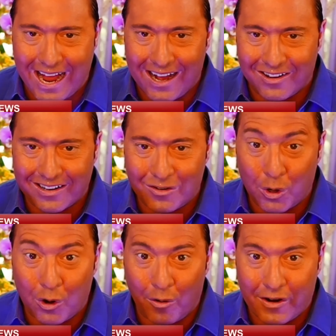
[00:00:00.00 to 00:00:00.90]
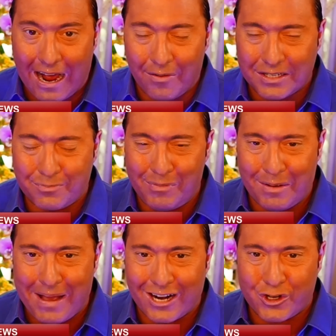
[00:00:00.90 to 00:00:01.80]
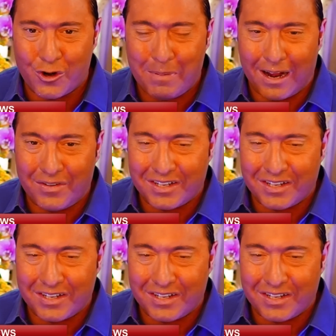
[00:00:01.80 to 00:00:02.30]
down. We'll go over how this impacts your